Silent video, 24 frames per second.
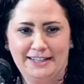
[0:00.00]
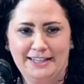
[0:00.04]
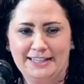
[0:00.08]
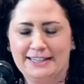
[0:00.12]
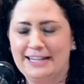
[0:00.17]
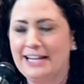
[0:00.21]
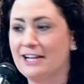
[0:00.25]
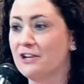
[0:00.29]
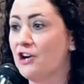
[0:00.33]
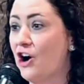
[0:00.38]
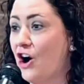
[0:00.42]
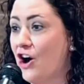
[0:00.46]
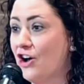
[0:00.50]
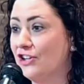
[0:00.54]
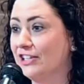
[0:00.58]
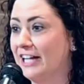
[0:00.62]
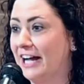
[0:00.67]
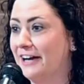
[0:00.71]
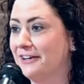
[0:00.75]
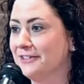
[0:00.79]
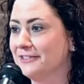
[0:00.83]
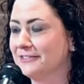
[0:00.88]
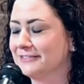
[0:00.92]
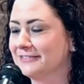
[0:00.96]
They call
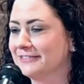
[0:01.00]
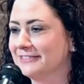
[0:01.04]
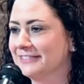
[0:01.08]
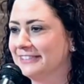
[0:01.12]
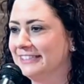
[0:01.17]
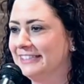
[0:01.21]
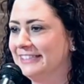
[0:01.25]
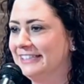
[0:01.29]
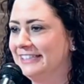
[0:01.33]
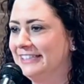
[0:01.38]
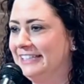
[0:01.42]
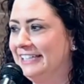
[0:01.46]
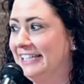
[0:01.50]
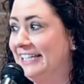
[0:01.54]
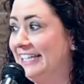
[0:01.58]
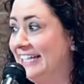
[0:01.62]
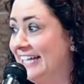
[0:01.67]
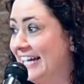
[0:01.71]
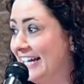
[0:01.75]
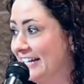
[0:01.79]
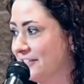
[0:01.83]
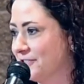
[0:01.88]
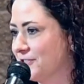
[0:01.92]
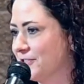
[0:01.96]
out.
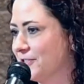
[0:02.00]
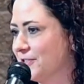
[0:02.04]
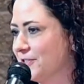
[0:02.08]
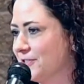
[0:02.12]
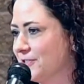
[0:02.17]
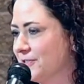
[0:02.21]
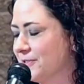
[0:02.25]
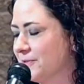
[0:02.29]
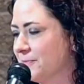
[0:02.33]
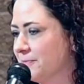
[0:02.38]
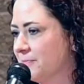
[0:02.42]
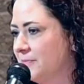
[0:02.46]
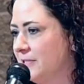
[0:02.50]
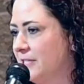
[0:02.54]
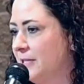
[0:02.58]
He answers.